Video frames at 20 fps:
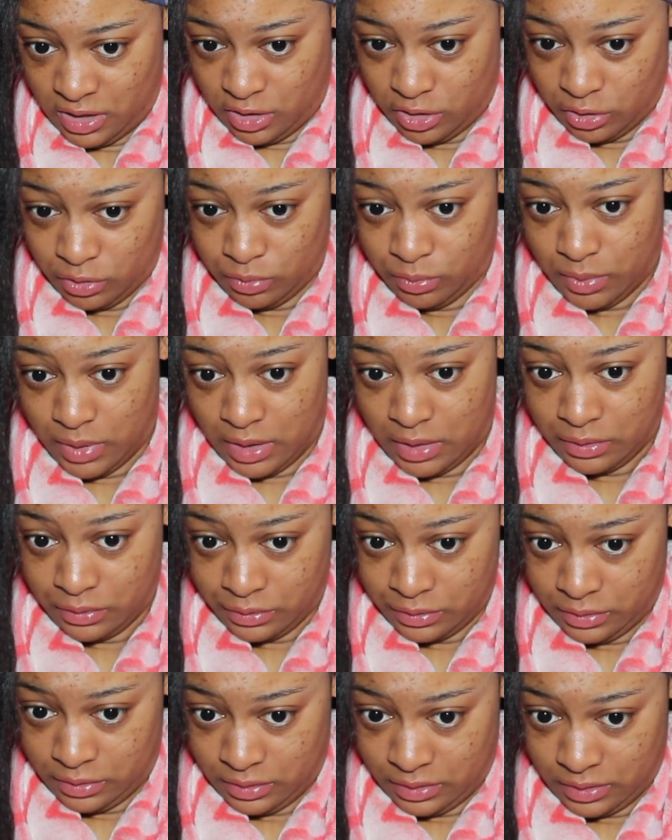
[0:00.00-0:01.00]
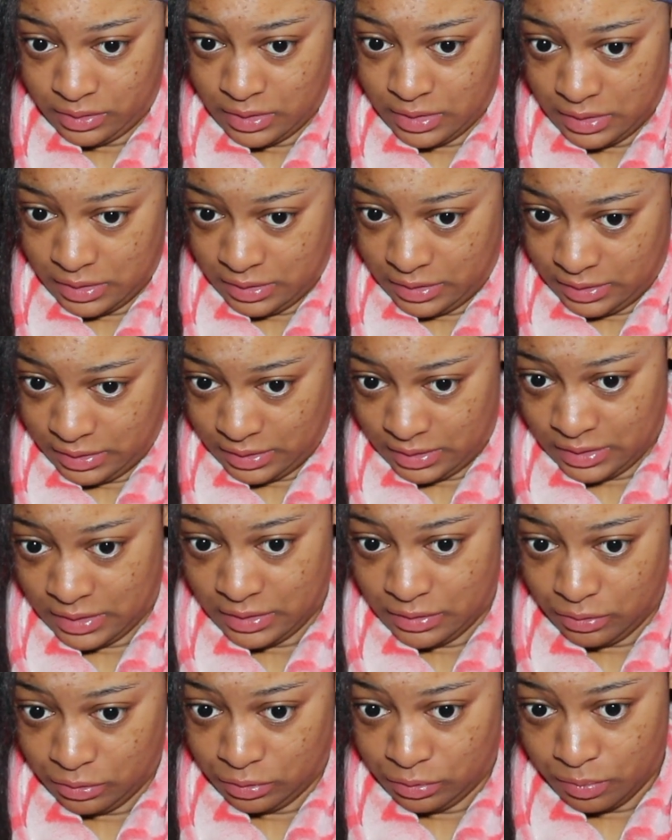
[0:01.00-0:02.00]
around this
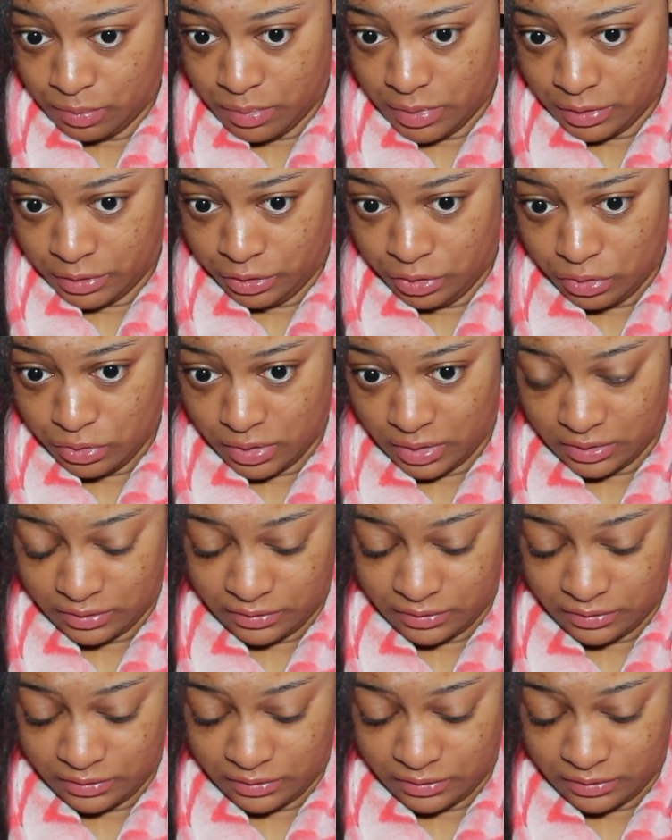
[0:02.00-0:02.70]
little bun you have.